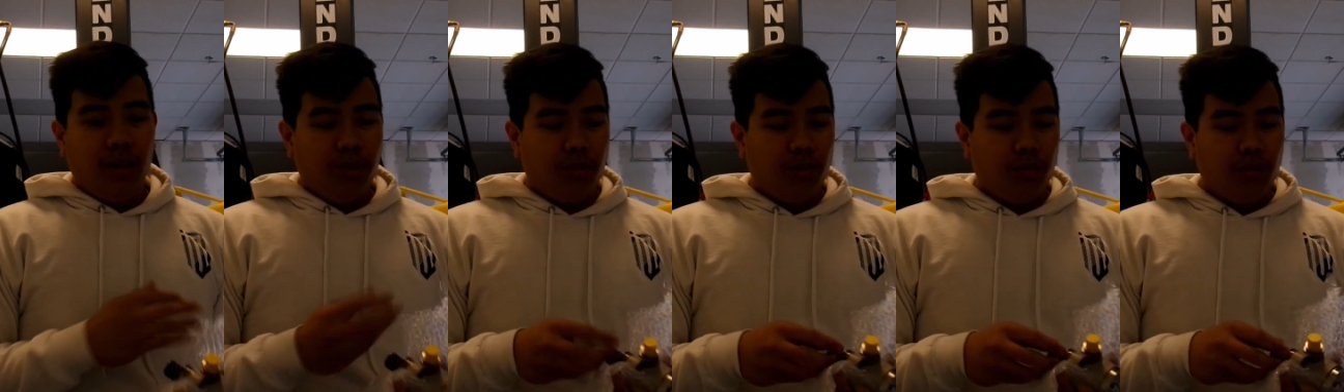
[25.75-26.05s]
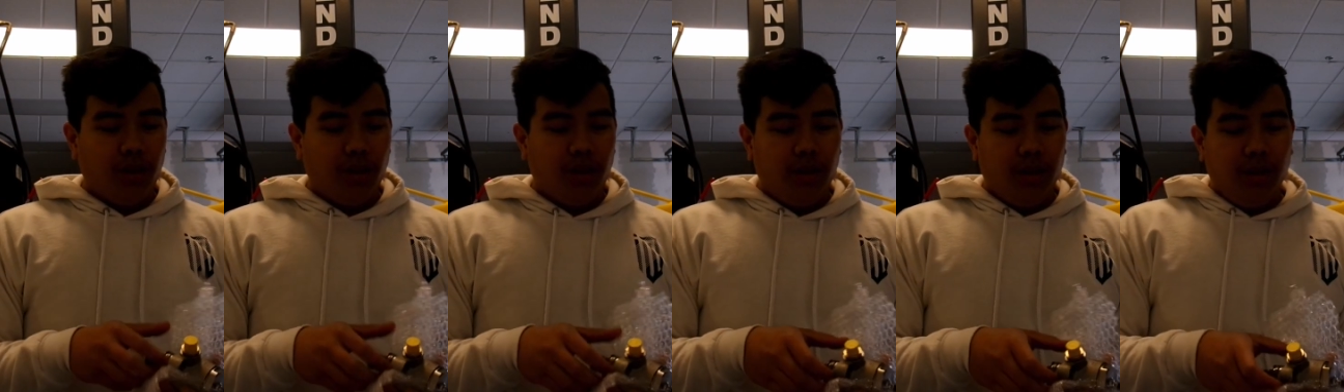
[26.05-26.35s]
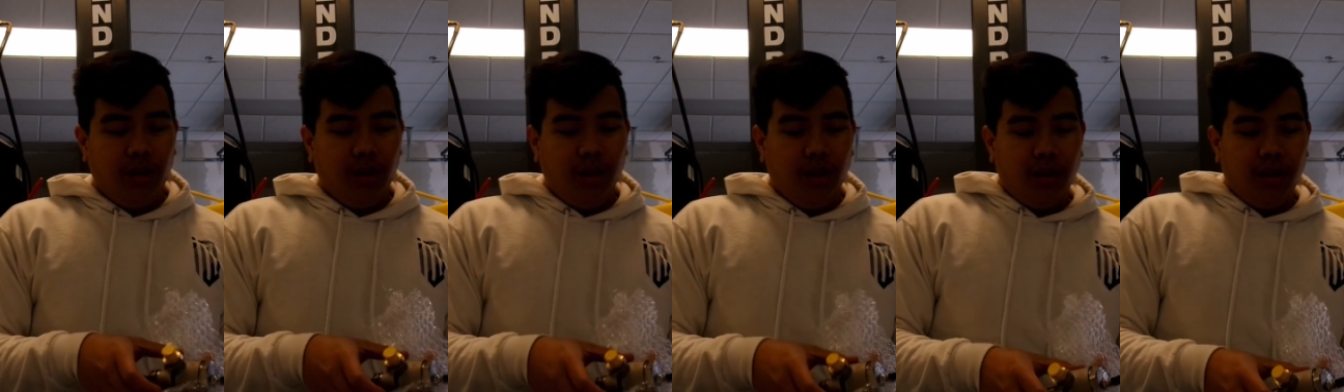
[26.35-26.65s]
to
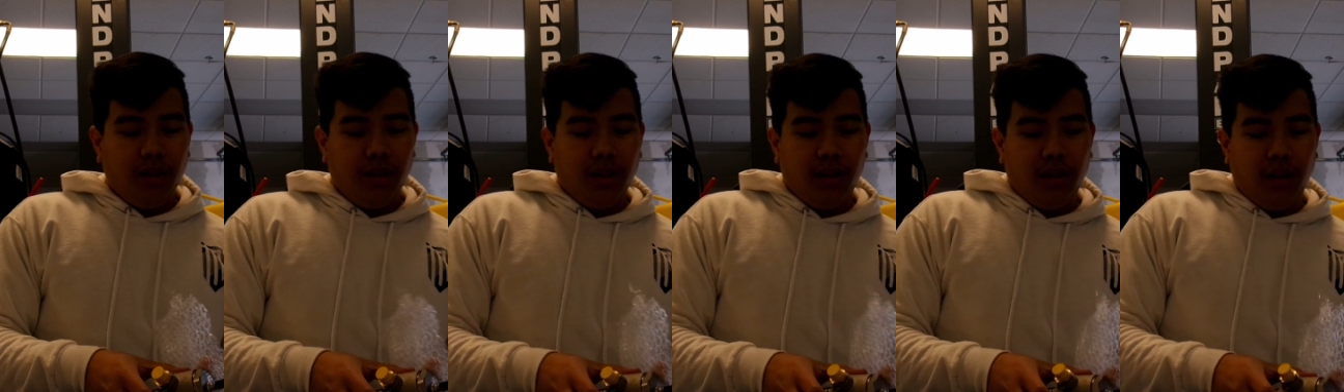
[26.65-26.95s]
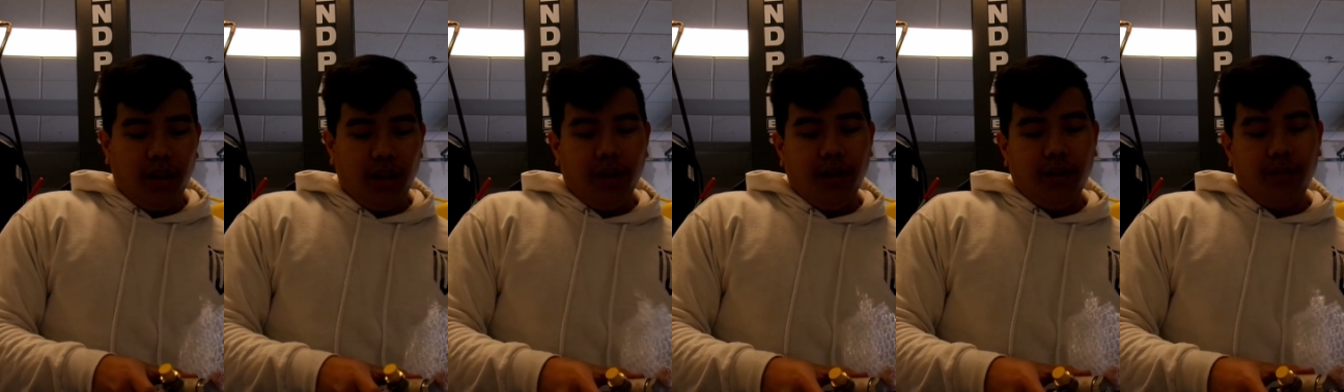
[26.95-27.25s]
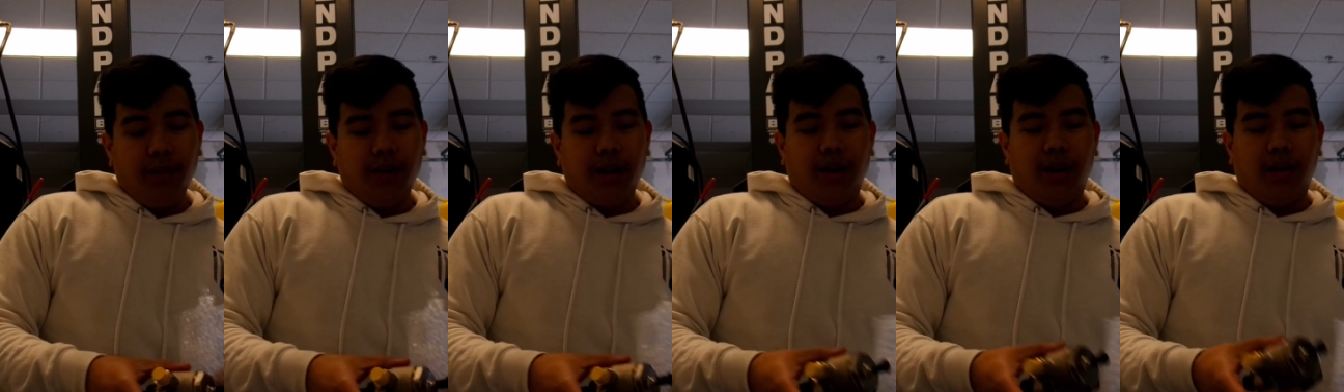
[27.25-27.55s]
run
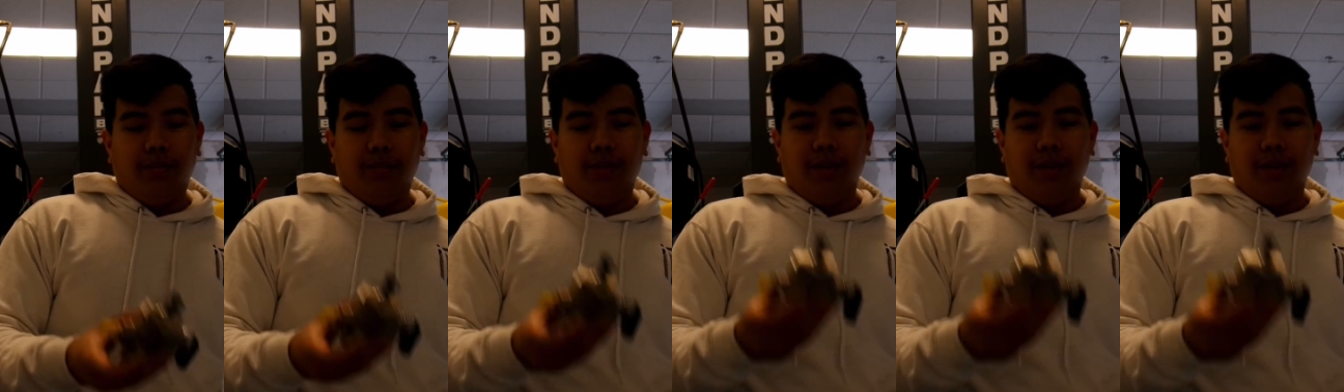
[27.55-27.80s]
E85.